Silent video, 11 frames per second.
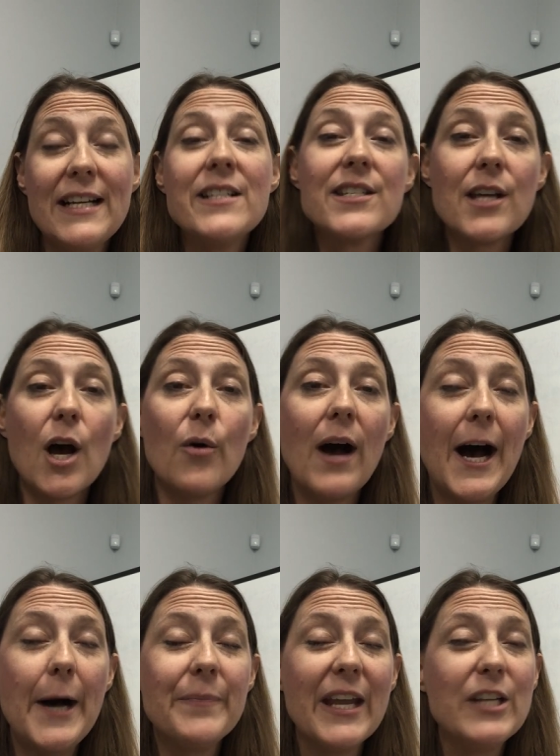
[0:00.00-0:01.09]
And so
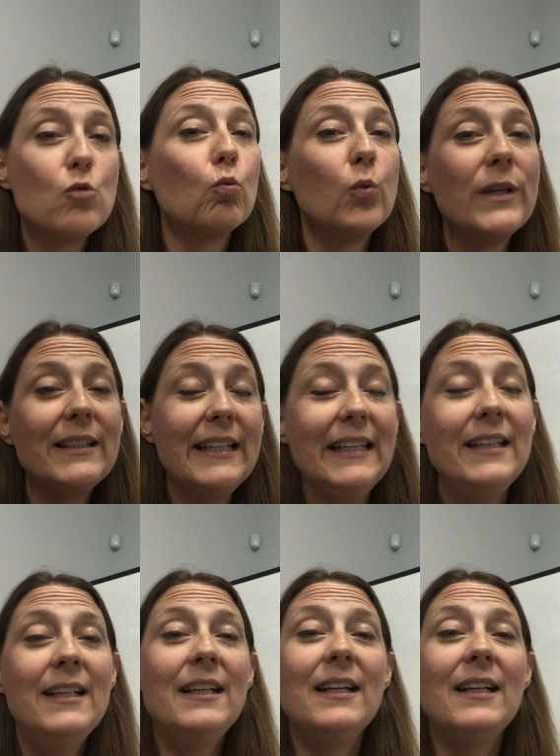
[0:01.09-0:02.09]
it's really